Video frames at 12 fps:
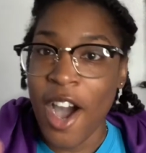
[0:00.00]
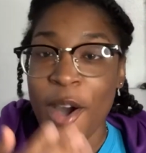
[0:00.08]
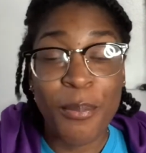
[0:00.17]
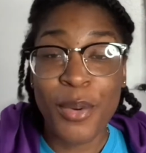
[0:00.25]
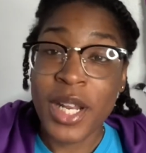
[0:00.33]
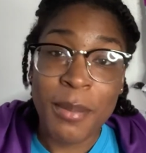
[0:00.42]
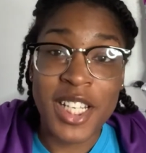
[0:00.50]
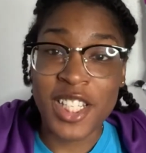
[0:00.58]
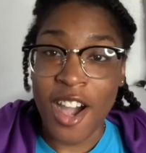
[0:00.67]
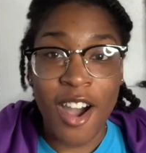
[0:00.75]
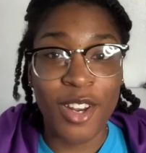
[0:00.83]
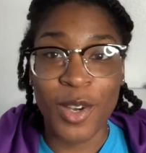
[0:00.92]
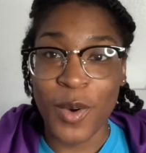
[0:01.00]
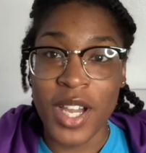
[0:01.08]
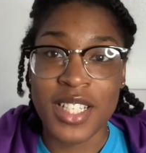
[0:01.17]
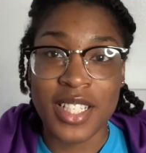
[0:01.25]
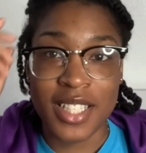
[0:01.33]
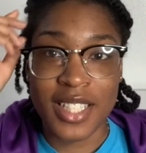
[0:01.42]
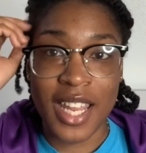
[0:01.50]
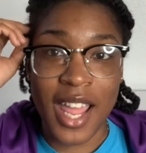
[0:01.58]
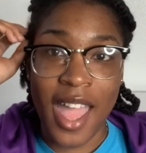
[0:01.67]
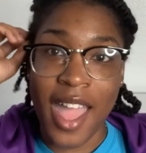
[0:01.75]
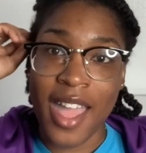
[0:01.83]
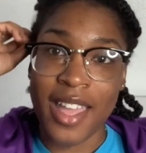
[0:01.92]
Pretty much all the questions that
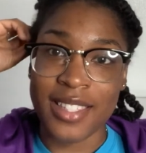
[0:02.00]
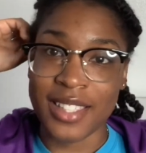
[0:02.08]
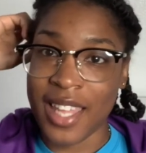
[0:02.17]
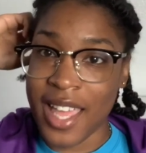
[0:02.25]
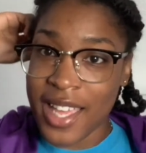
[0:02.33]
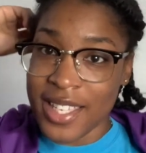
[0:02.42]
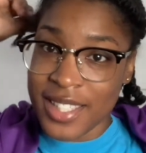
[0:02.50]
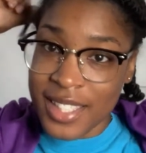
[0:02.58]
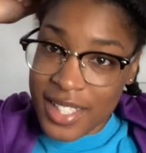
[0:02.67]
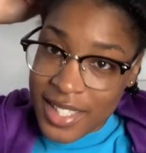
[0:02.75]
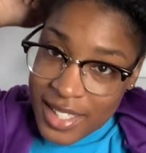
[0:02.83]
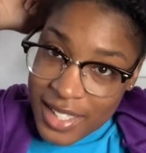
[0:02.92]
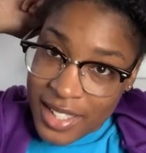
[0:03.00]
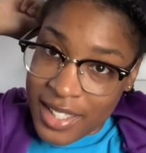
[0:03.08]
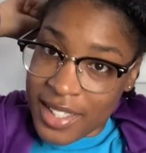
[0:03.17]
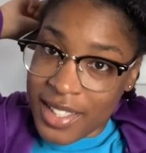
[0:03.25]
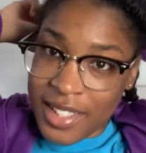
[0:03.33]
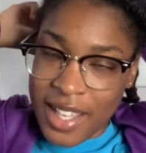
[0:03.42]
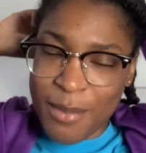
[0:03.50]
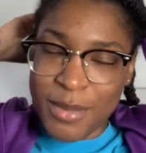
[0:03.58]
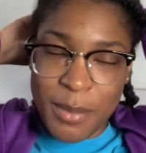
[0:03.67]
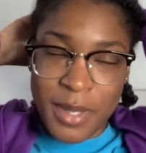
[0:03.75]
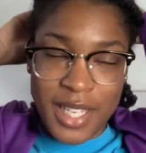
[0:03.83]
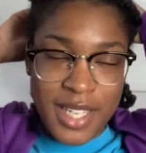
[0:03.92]
I asked last season. I'm talking
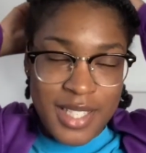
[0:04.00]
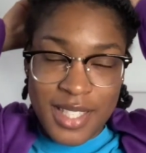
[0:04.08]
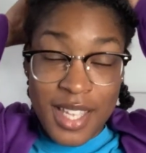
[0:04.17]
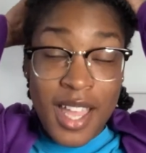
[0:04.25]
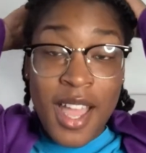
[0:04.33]
about last season.